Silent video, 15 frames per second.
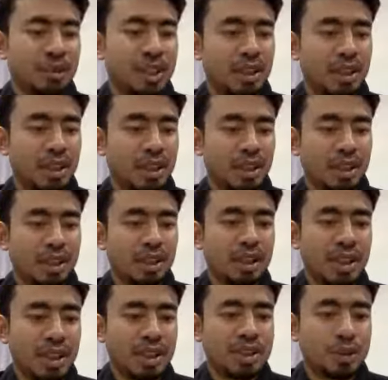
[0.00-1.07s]
with the
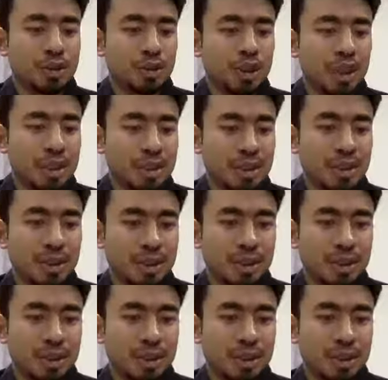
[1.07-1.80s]
students.